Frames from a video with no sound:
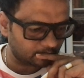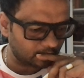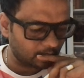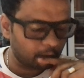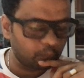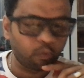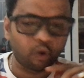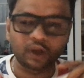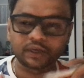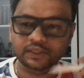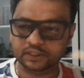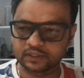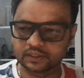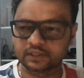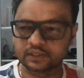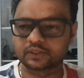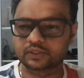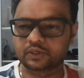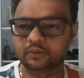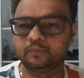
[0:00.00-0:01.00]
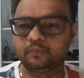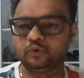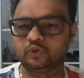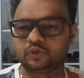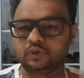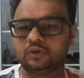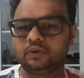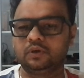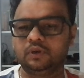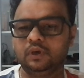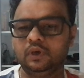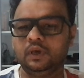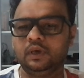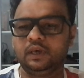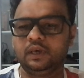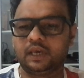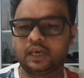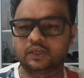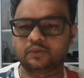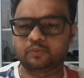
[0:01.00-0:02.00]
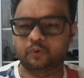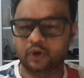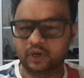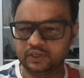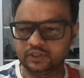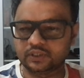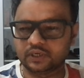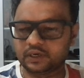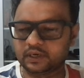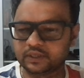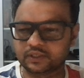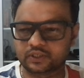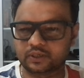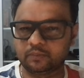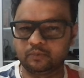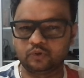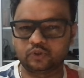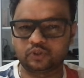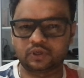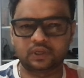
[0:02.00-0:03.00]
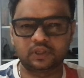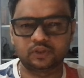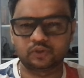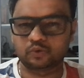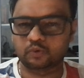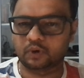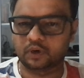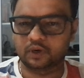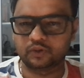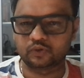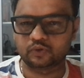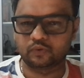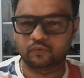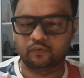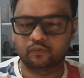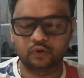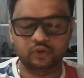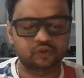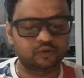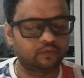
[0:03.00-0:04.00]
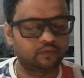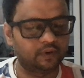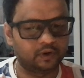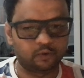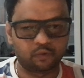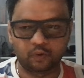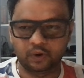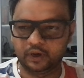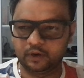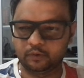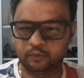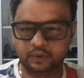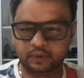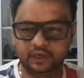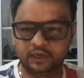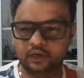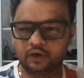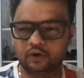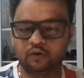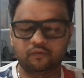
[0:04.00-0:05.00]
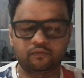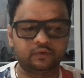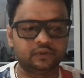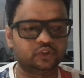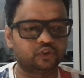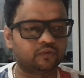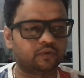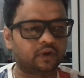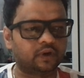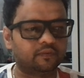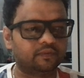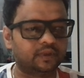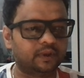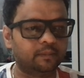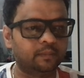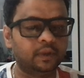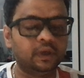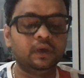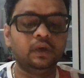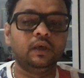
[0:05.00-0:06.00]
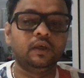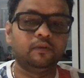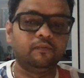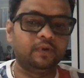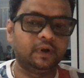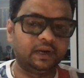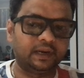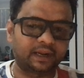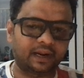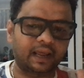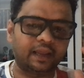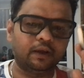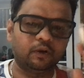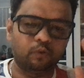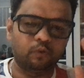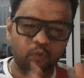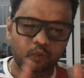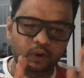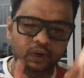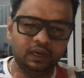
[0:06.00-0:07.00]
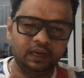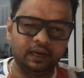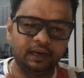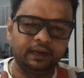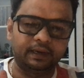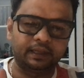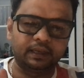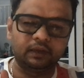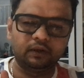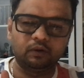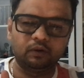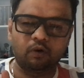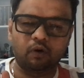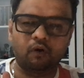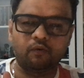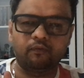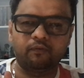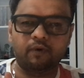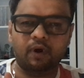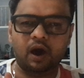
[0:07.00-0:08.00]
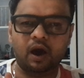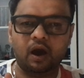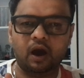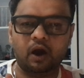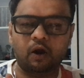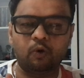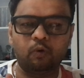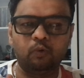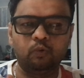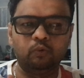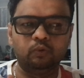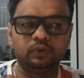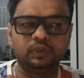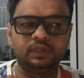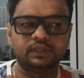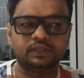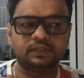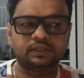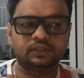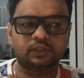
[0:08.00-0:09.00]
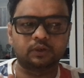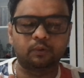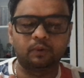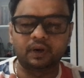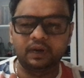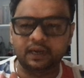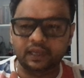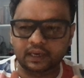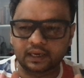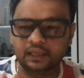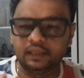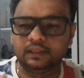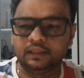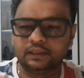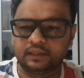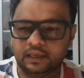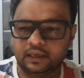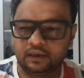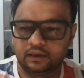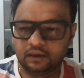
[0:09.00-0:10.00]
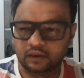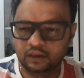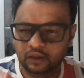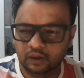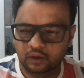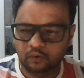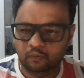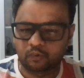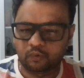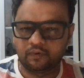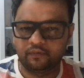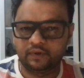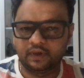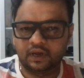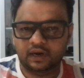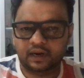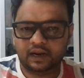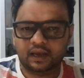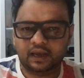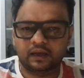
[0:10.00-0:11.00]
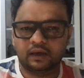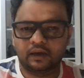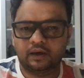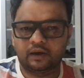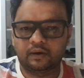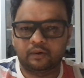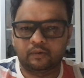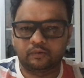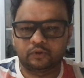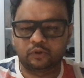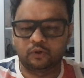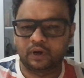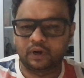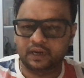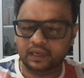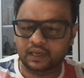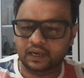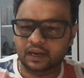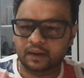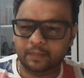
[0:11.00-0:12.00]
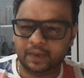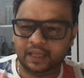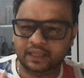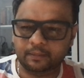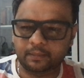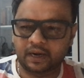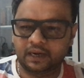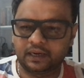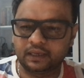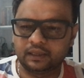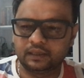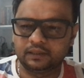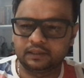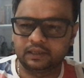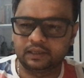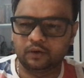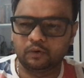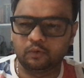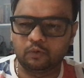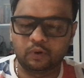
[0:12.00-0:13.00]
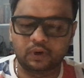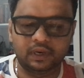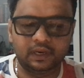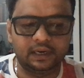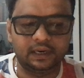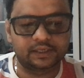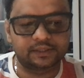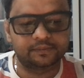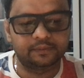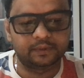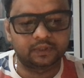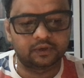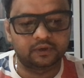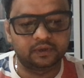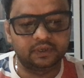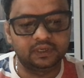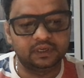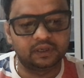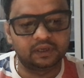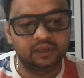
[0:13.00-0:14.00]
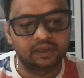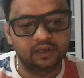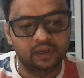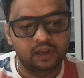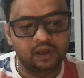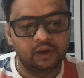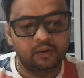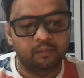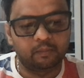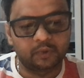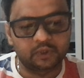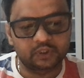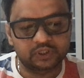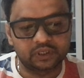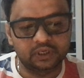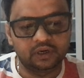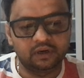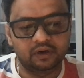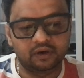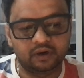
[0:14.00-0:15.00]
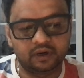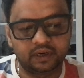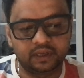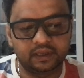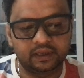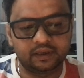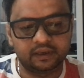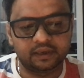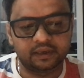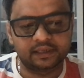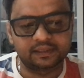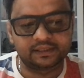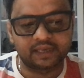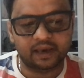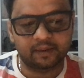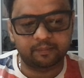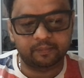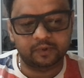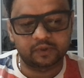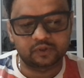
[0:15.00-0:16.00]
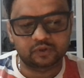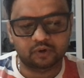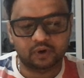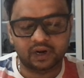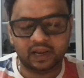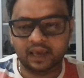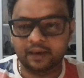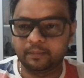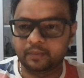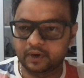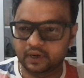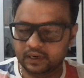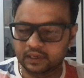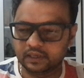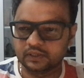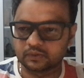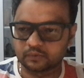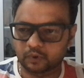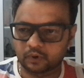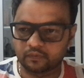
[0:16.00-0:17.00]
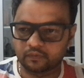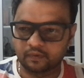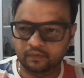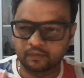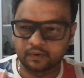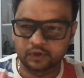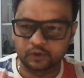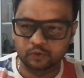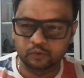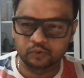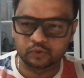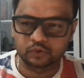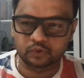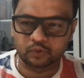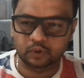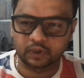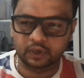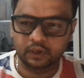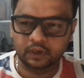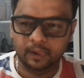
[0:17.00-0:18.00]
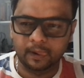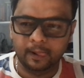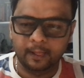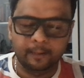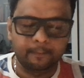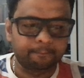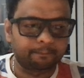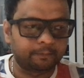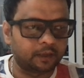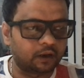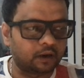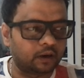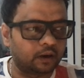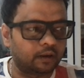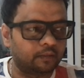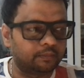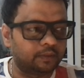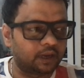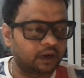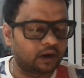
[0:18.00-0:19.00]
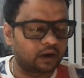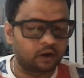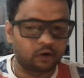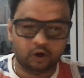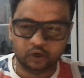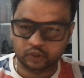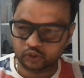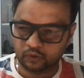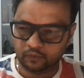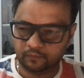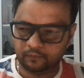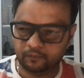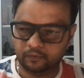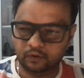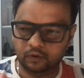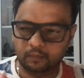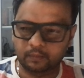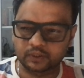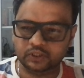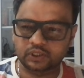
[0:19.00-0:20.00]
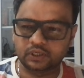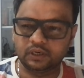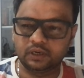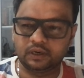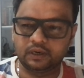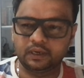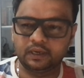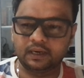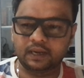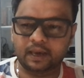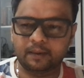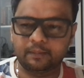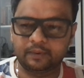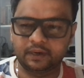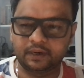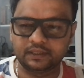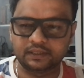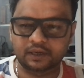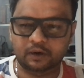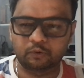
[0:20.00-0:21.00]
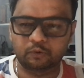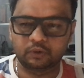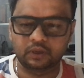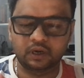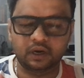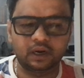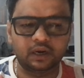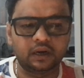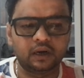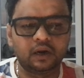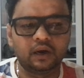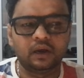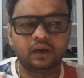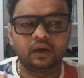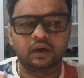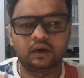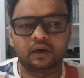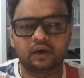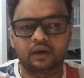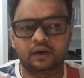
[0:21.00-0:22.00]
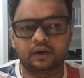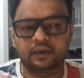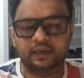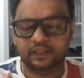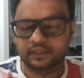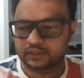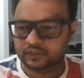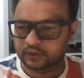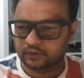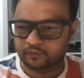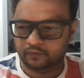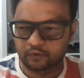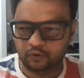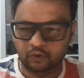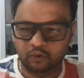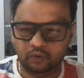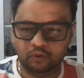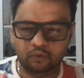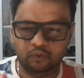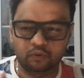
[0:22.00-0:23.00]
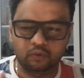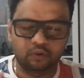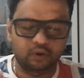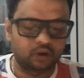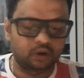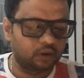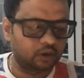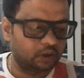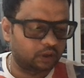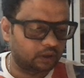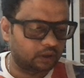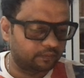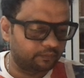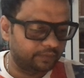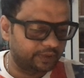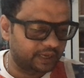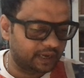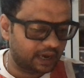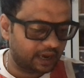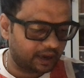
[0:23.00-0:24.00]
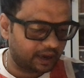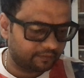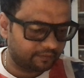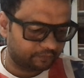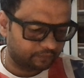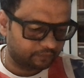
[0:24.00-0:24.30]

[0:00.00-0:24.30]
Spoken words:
Poisson distribution, exponential distribution, and so on and so forth. So we'll go into detail of each one of them. We'll try correlating of how this theoretical thing, what we are theoretical and mathematical thing, correlates with real machine learning examples or libraries what we will use, okay. There are lots of machine learning libraries out there. TensorFlow, we have